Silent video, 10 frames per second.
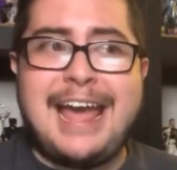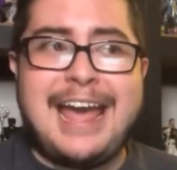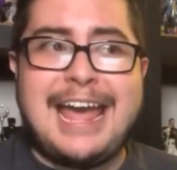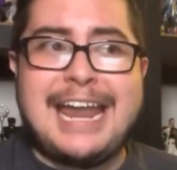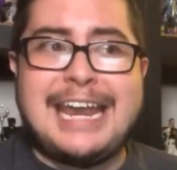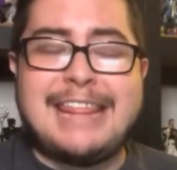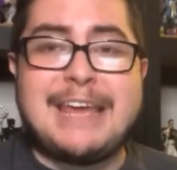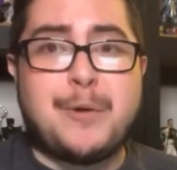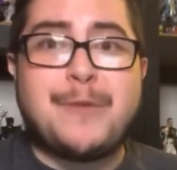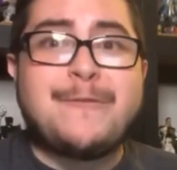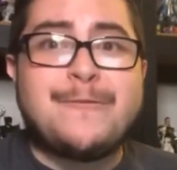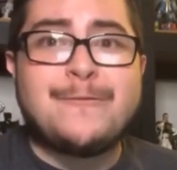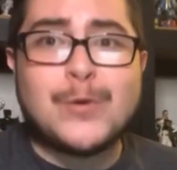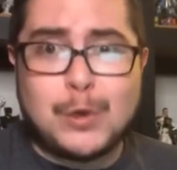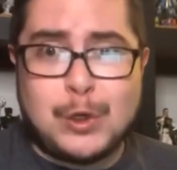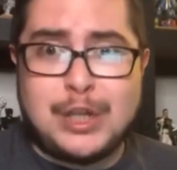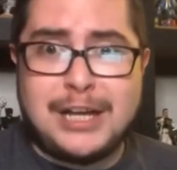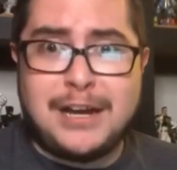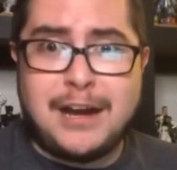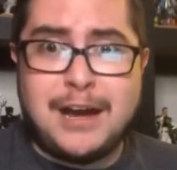and they were full
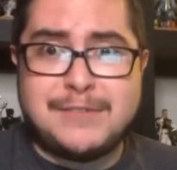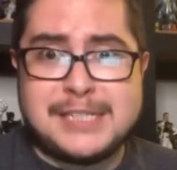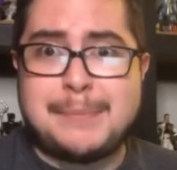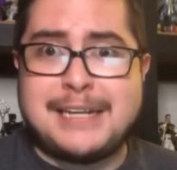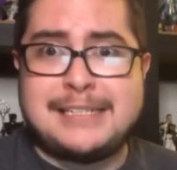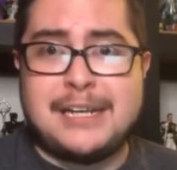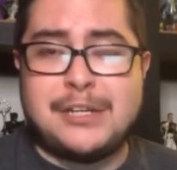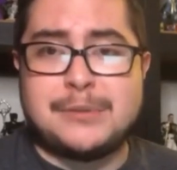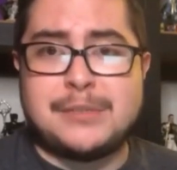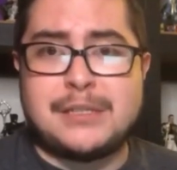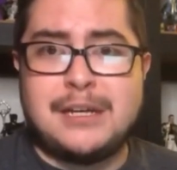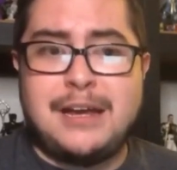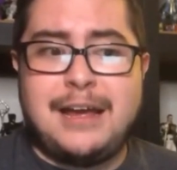of In Space Yellows.